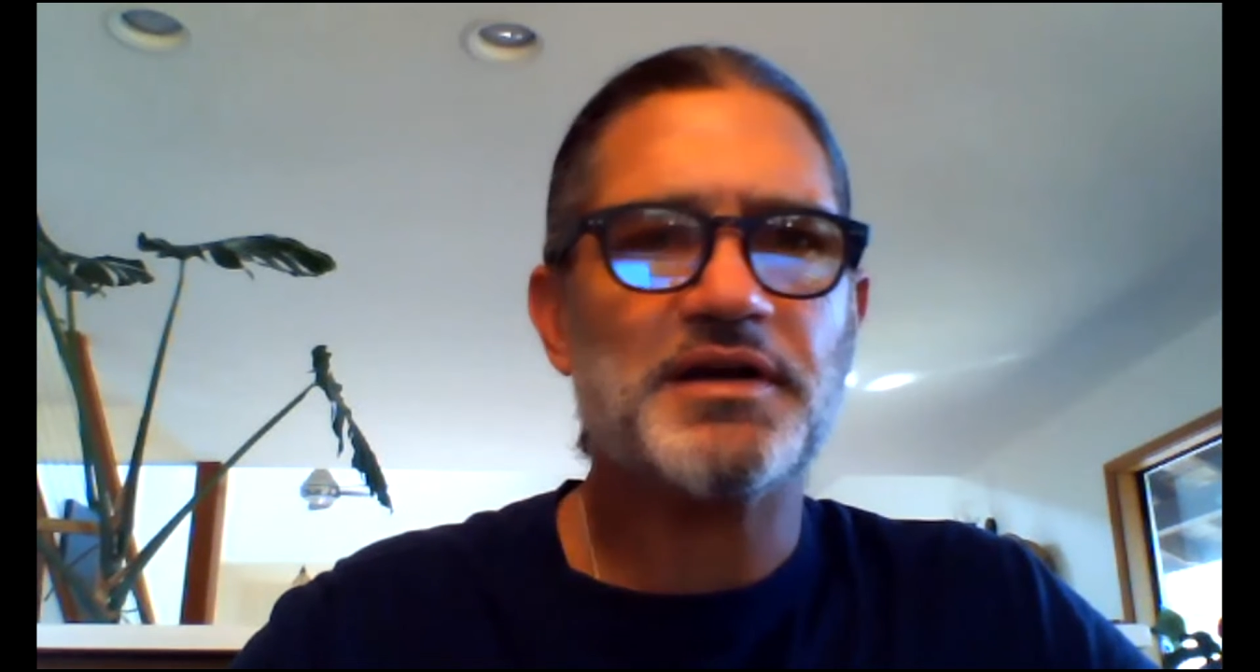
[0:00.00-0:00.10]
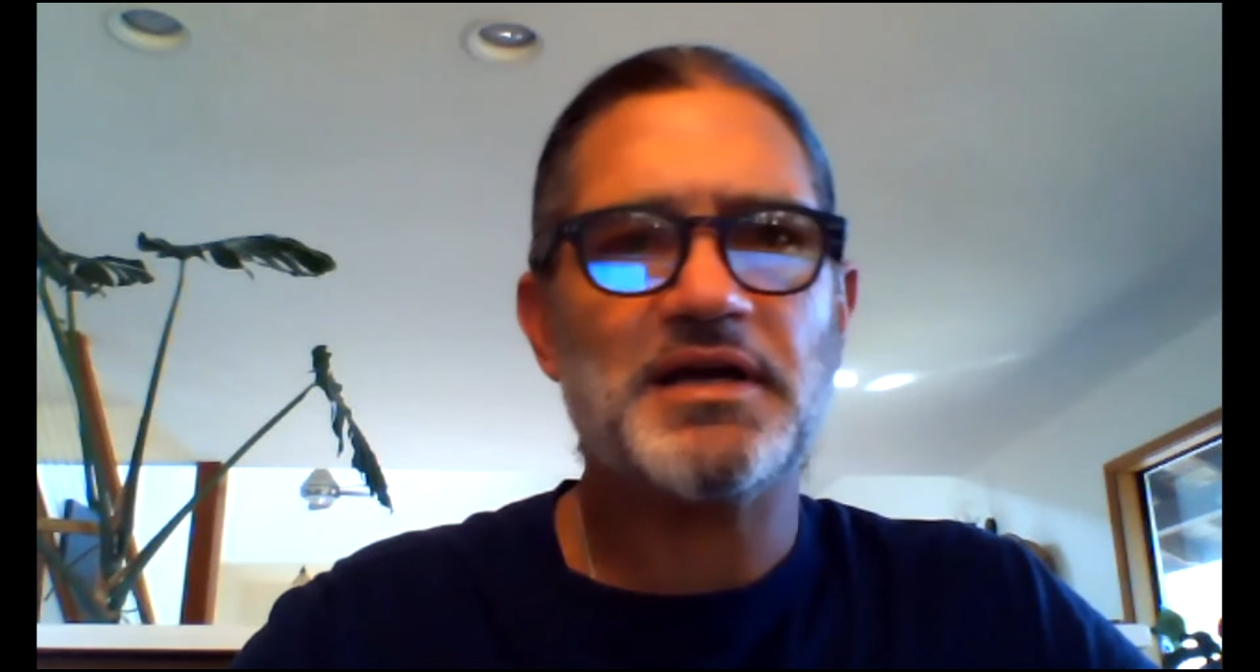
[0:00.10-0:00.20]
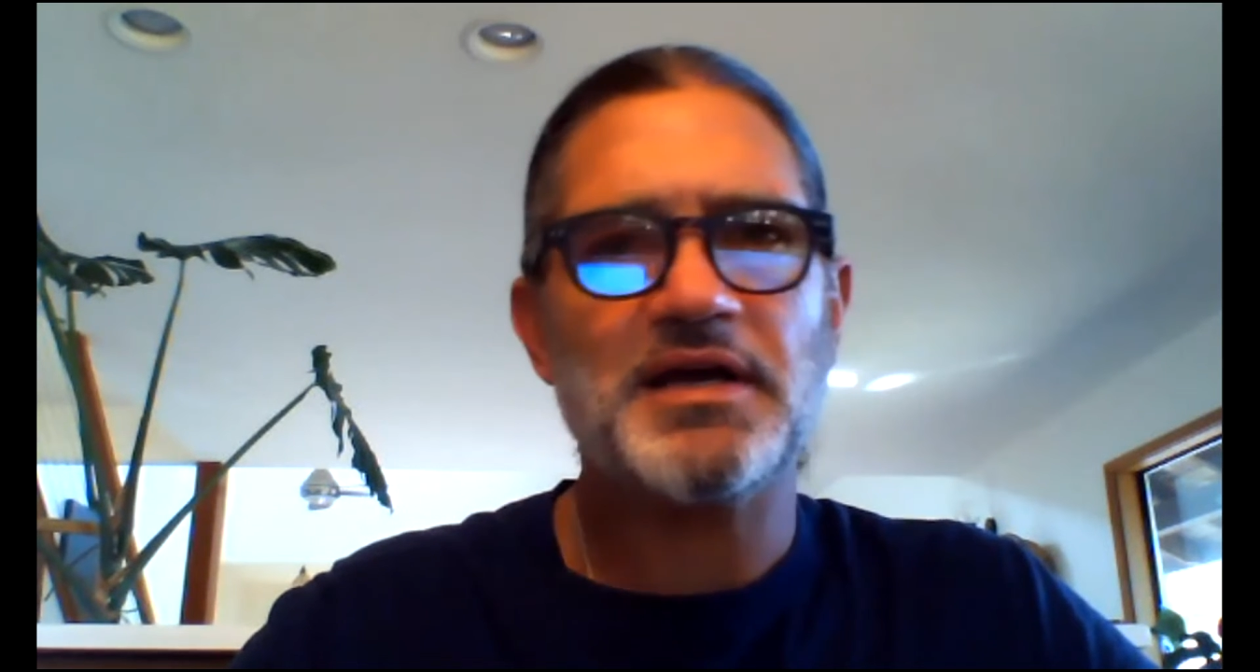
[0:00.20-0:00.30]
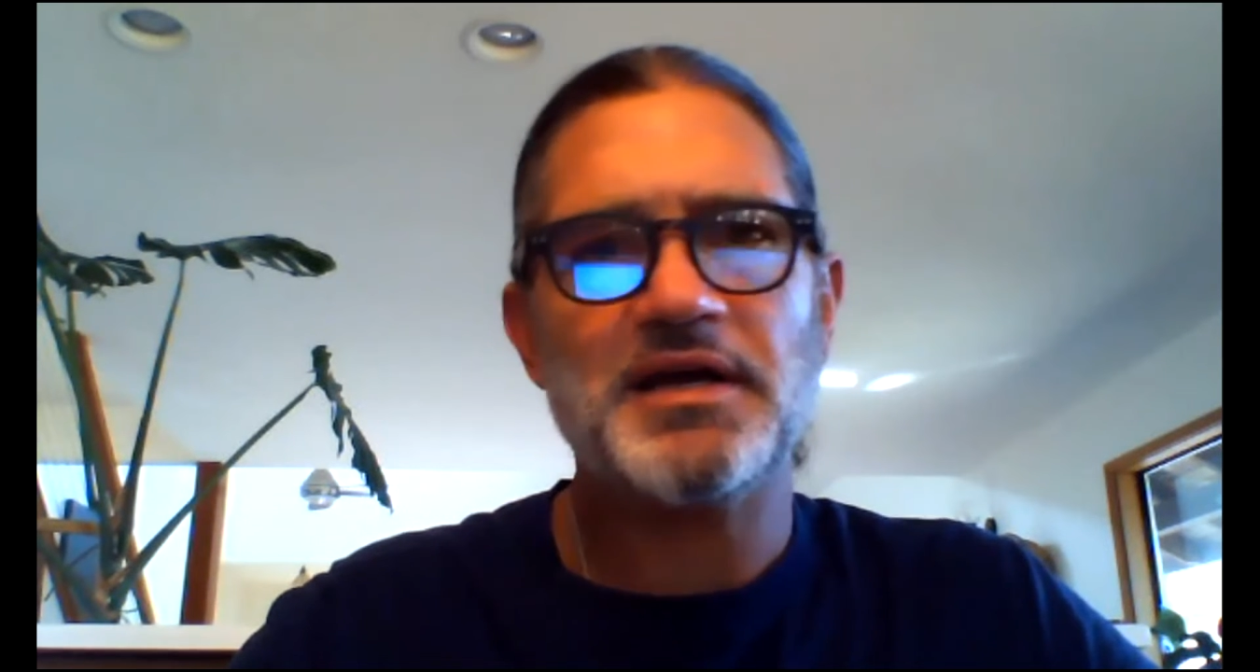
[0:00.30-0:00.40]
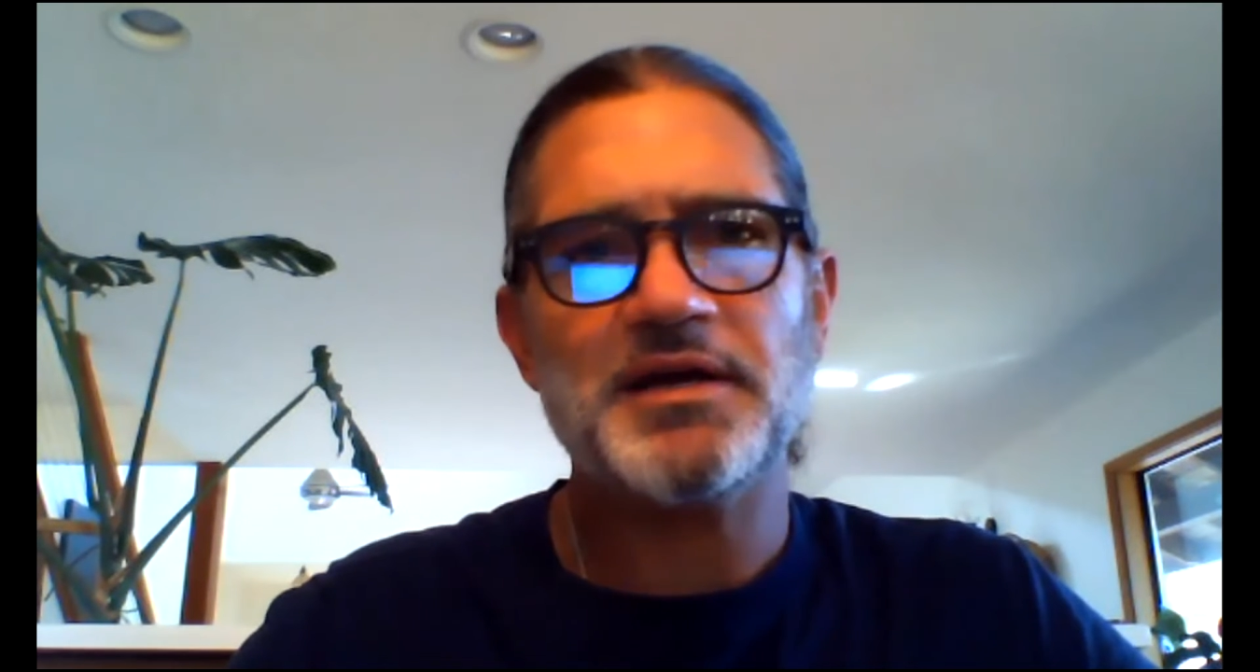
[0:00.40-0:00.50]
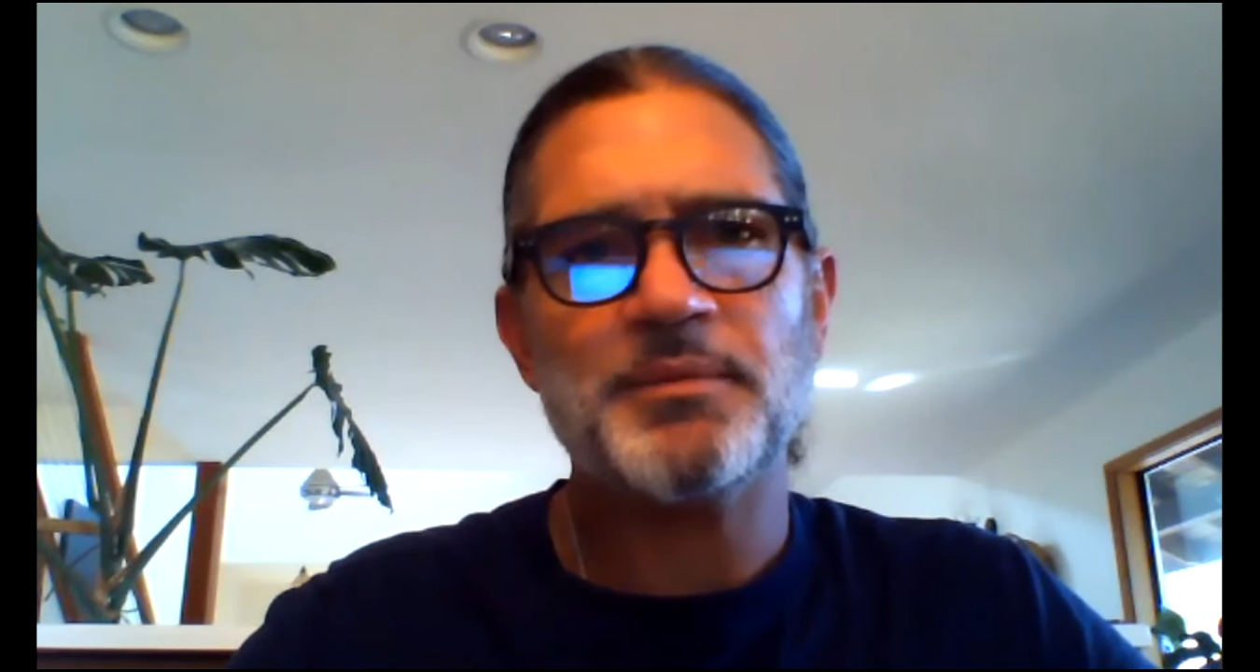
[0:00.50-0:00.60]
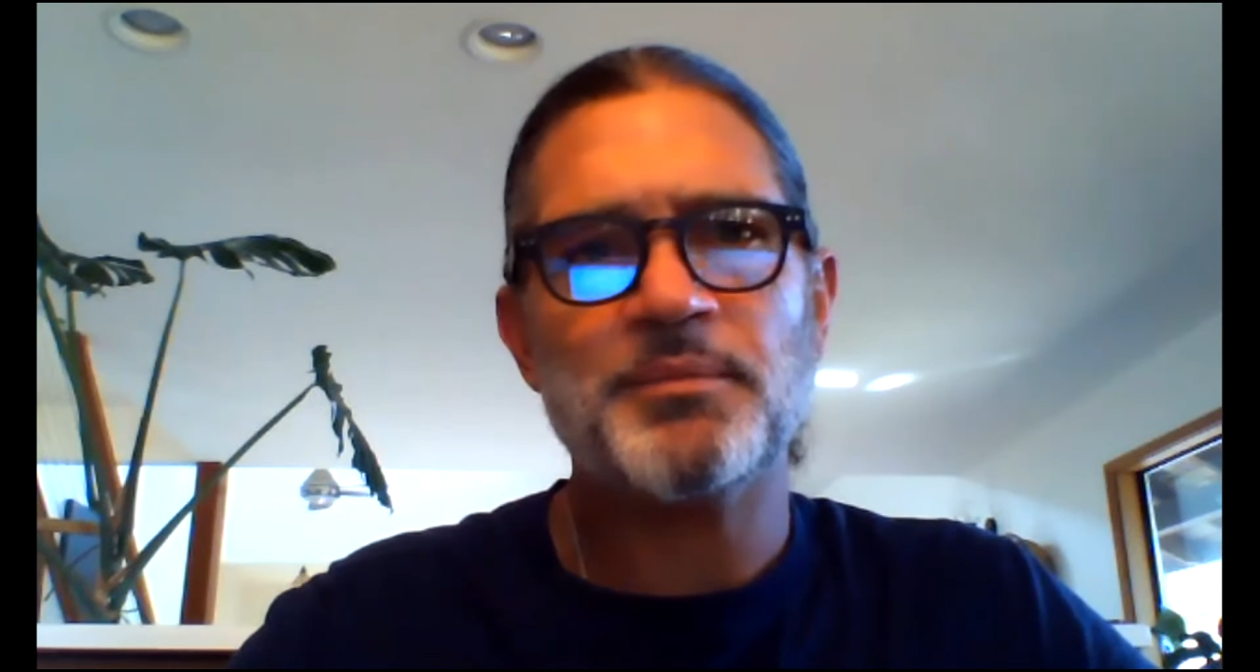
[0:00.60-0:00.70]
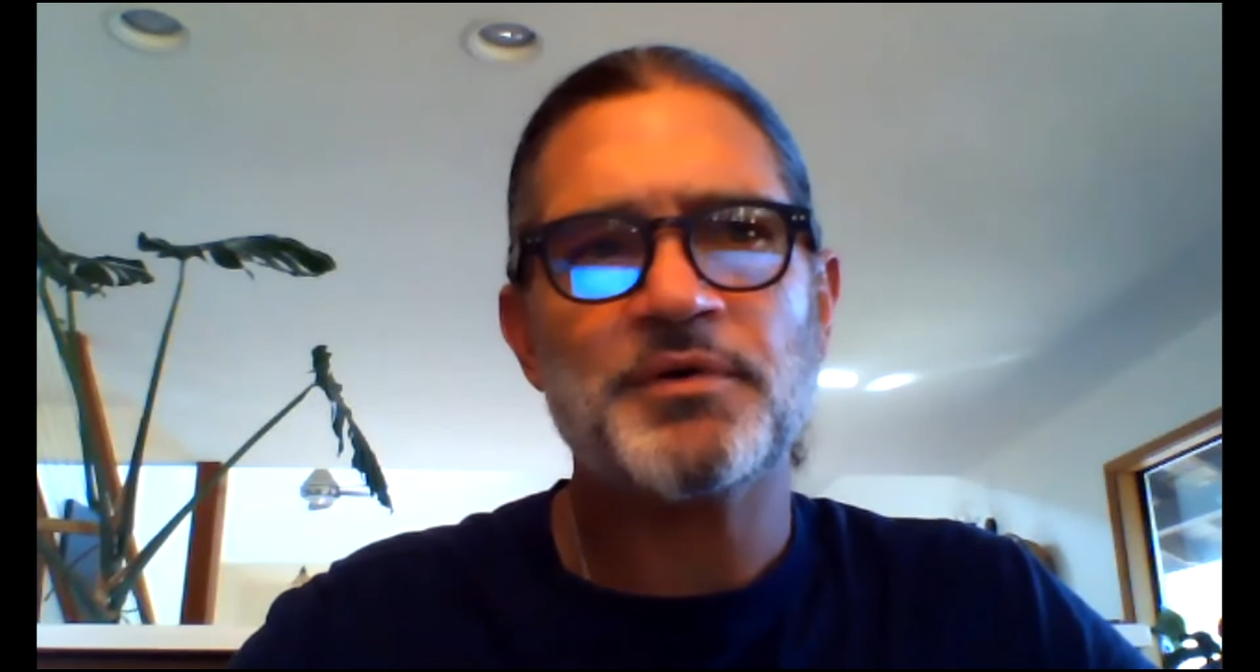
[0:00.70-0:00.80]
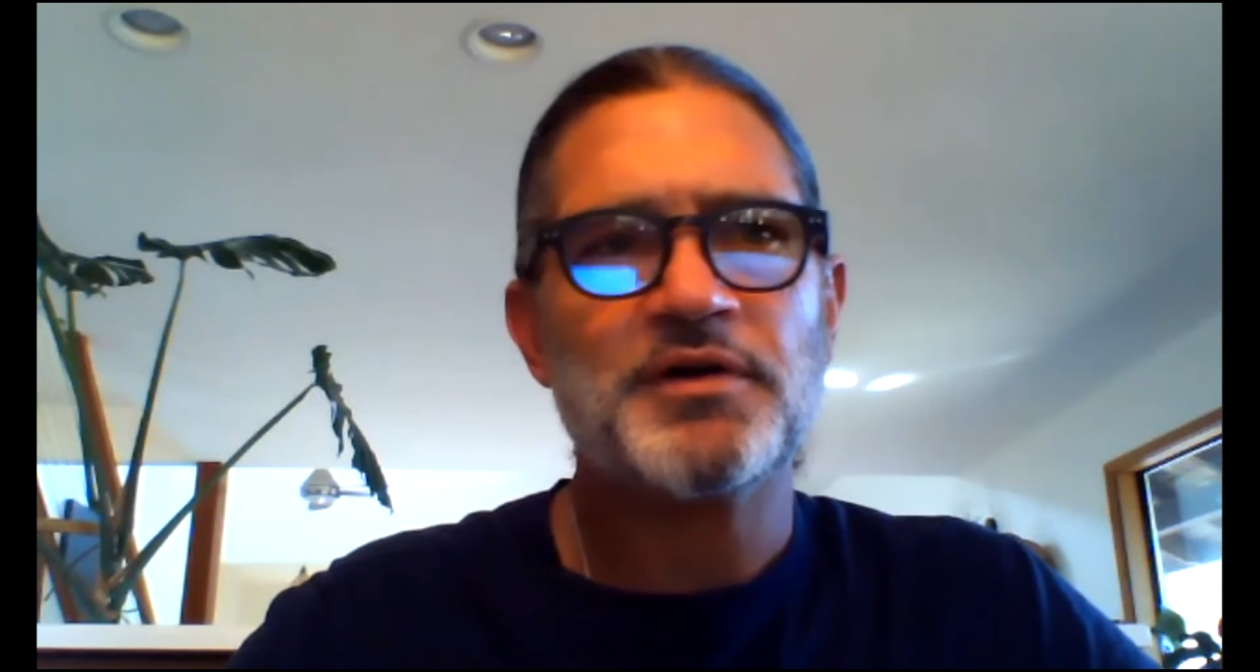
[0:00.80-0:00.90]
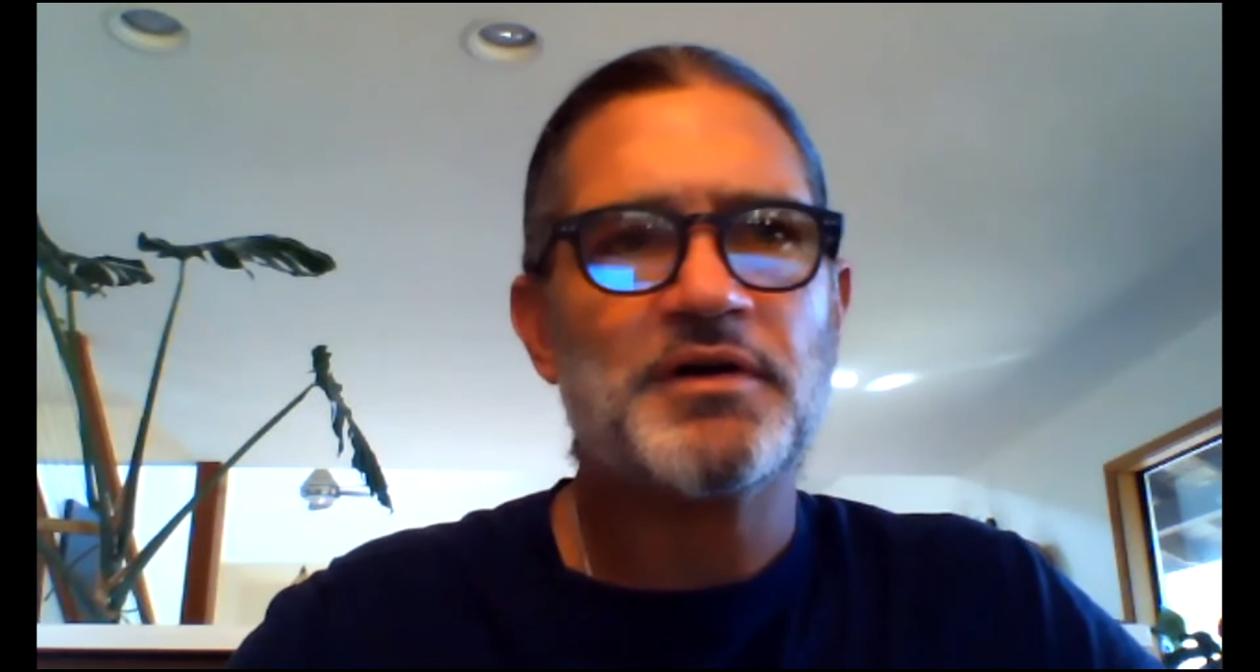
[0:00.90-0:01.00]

a game,